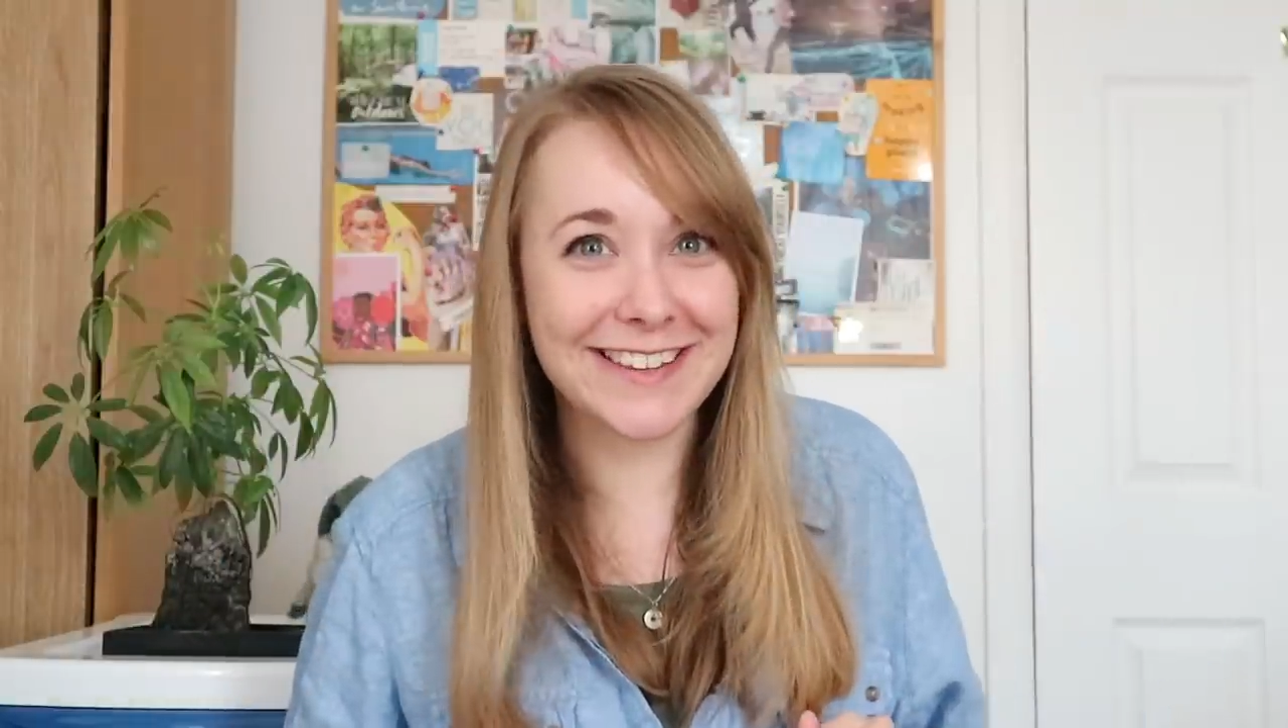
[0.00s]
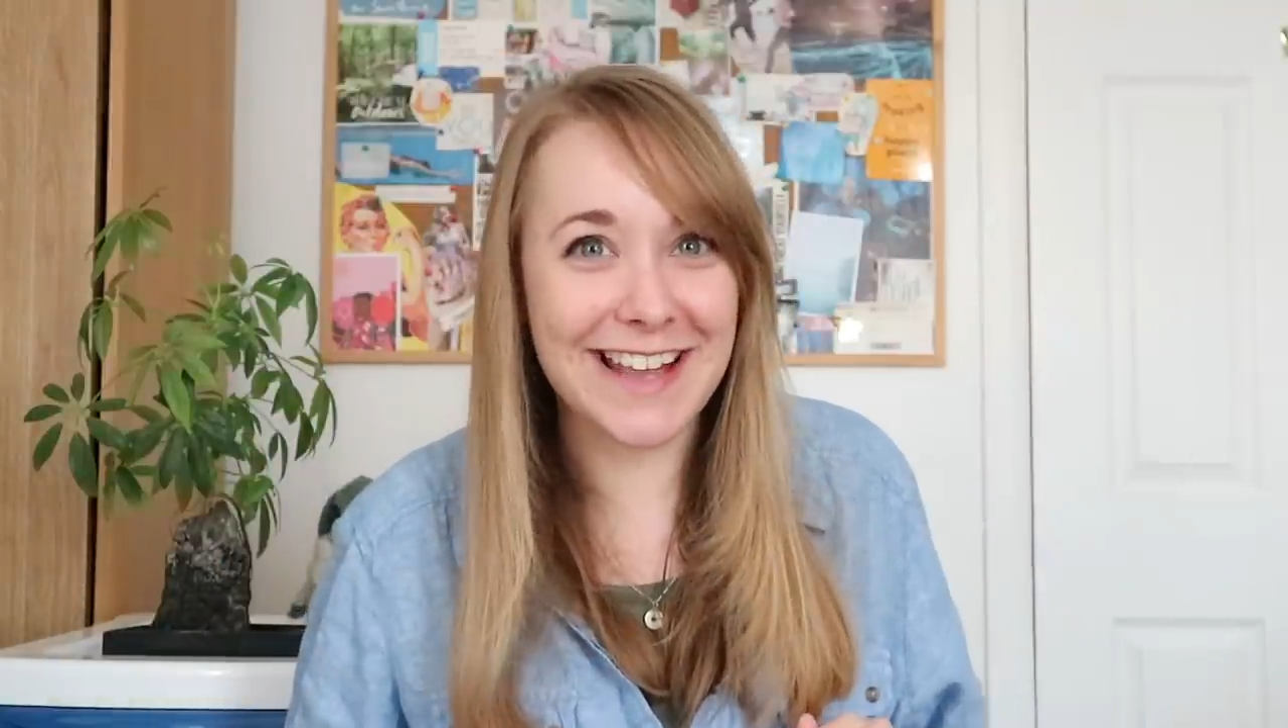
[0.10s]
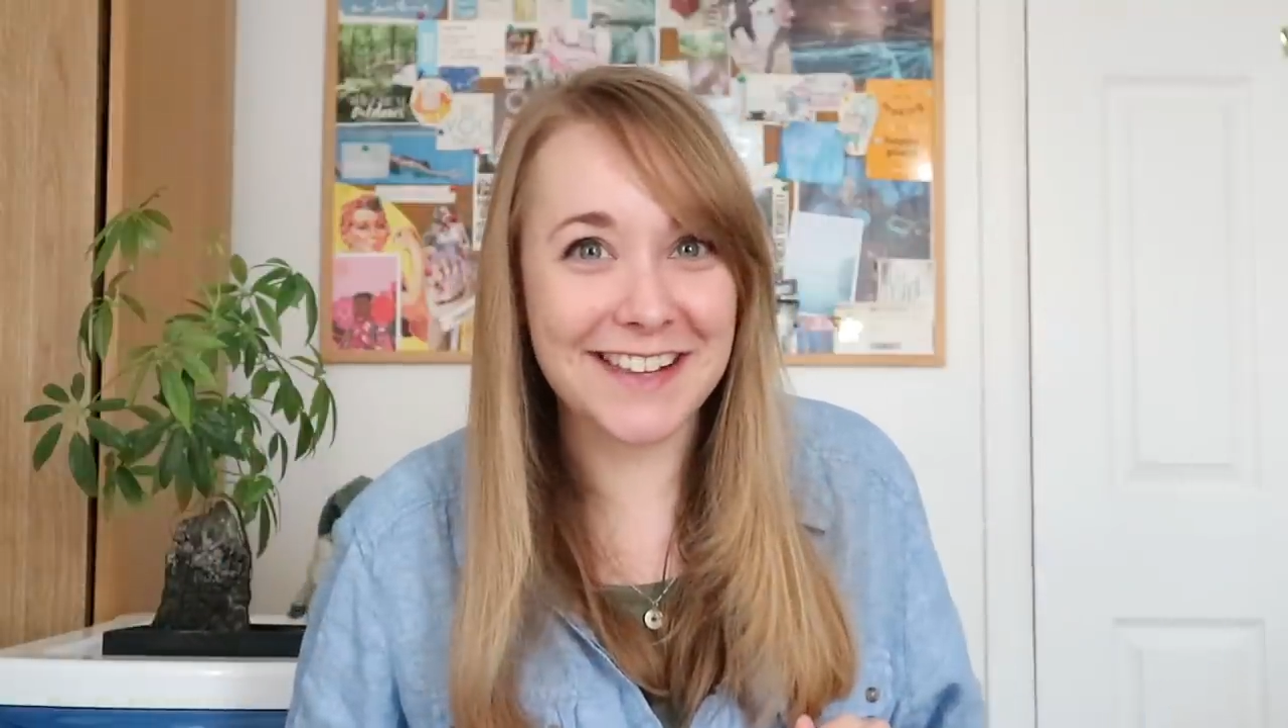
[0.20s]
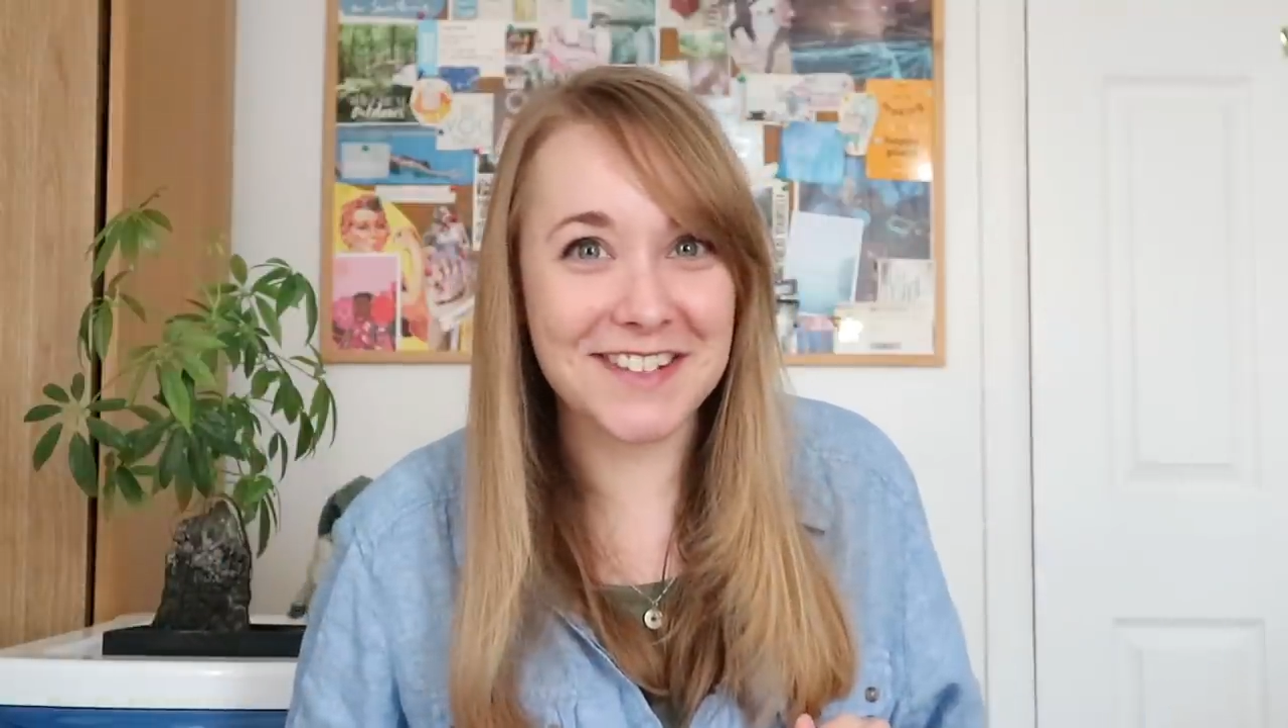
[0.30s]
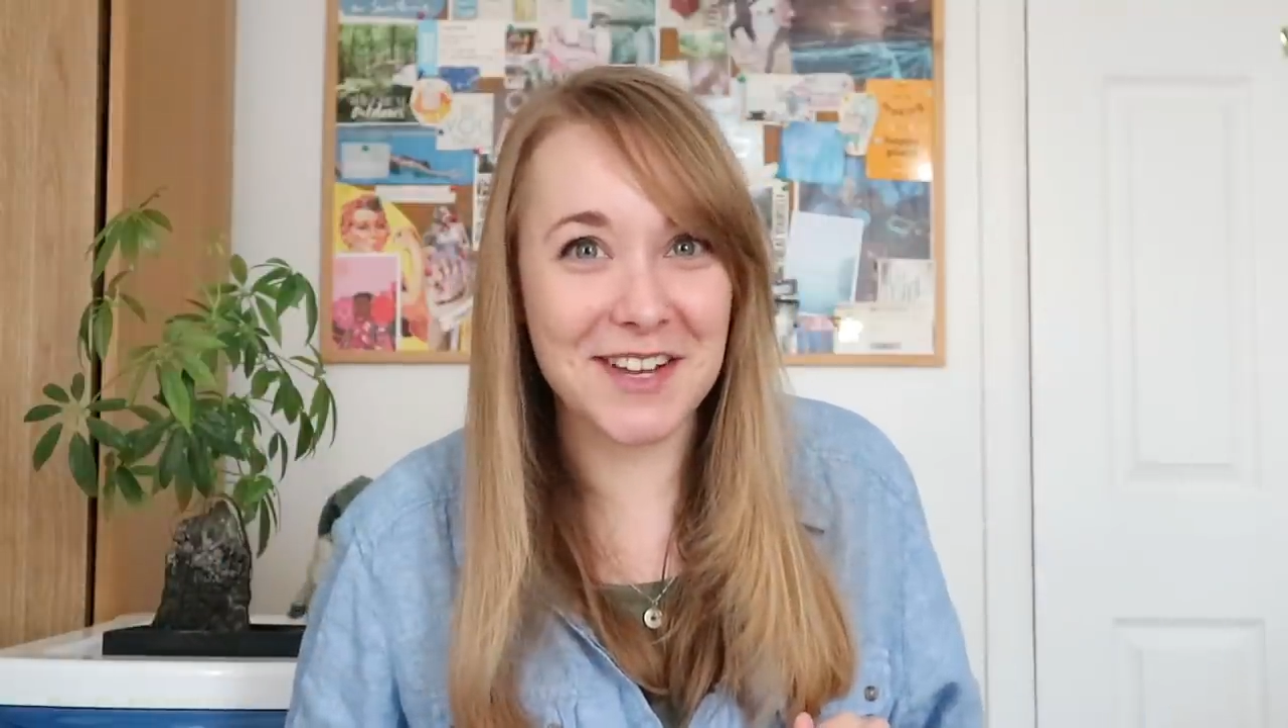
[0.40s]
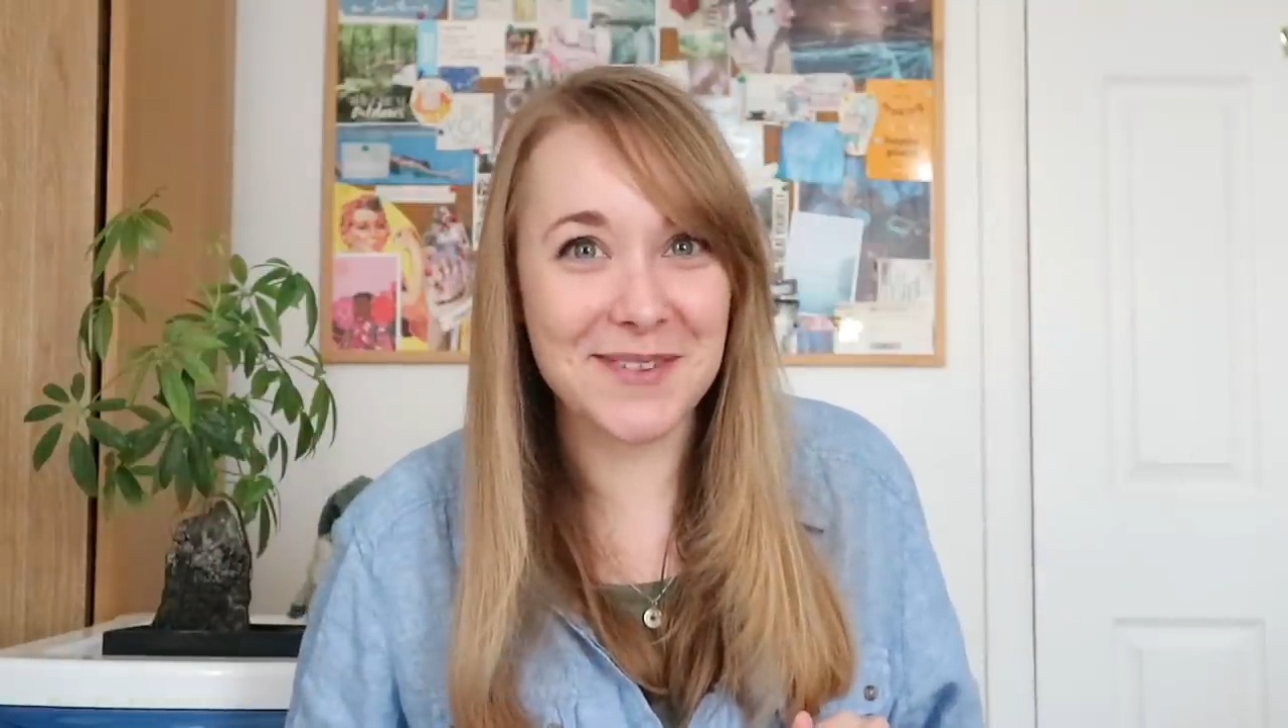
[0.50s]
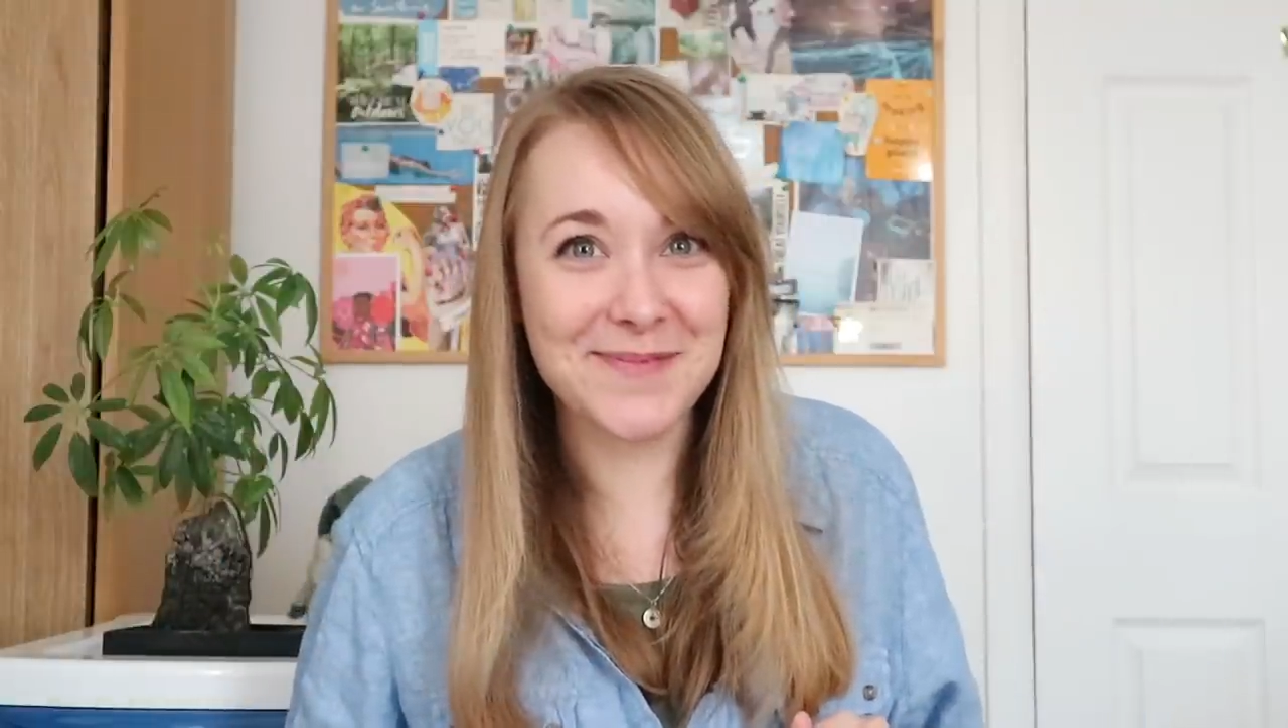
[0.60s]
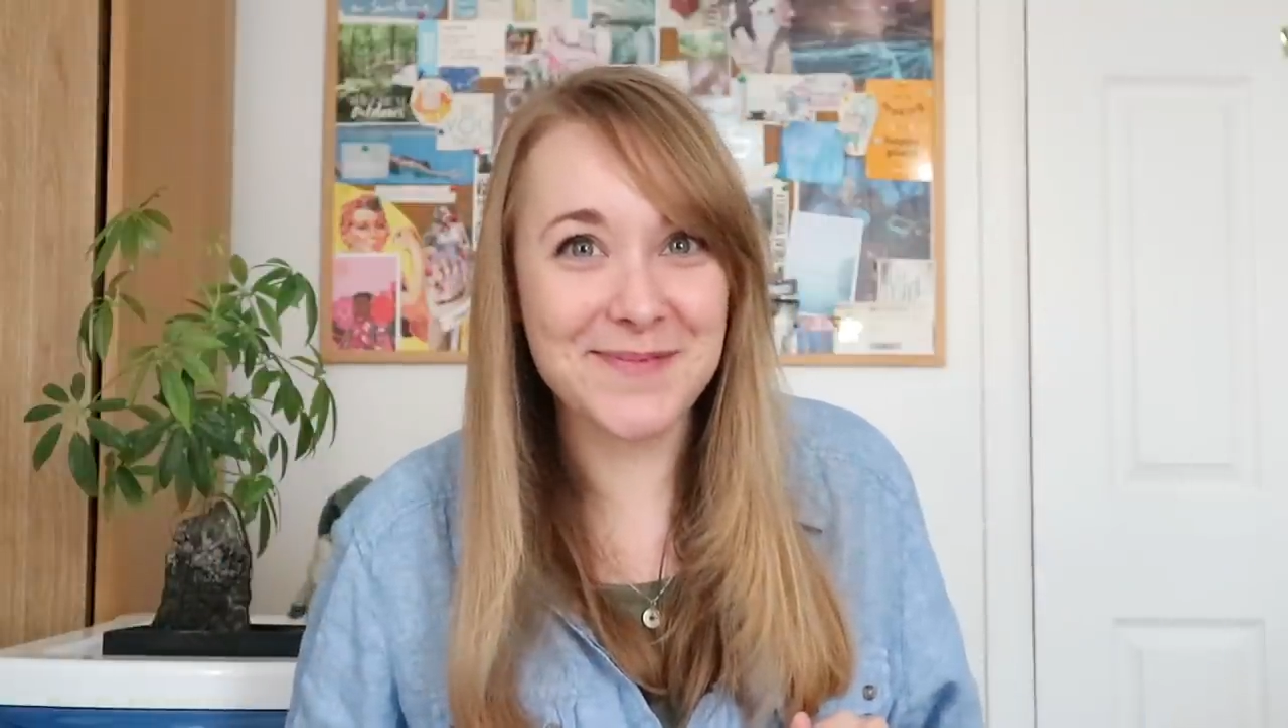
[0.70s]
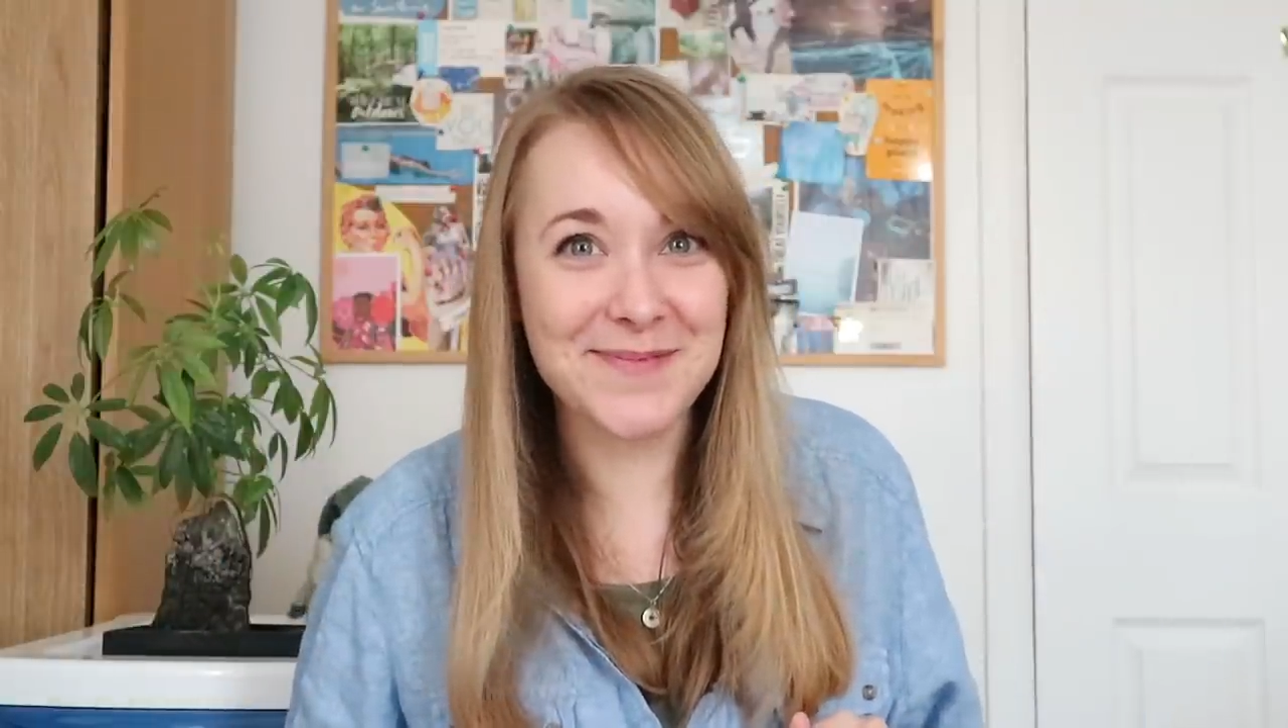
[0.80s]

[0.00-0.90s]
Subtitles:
and Natter.